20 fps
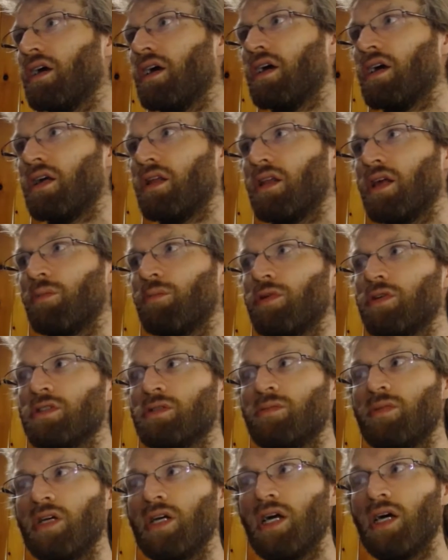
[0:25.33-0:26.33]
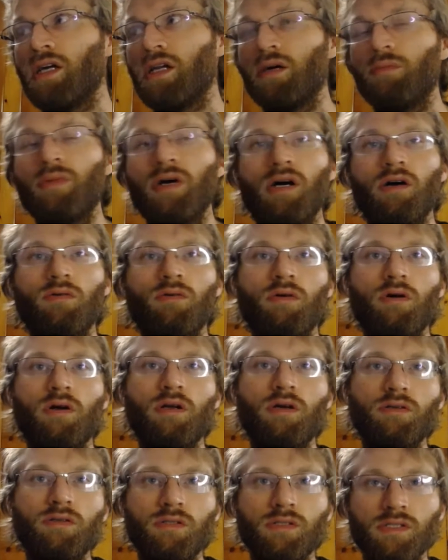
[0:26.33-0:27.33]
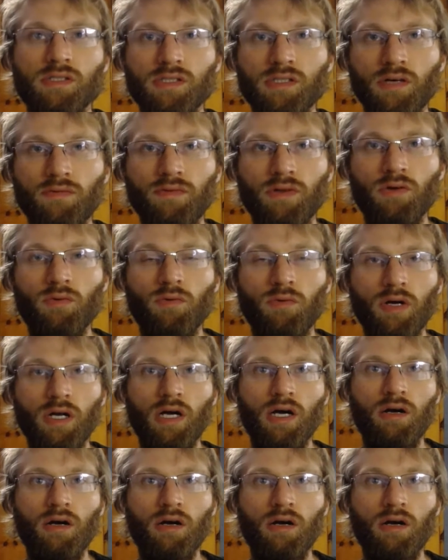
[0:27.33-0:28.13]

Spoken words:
and that puts me at about 171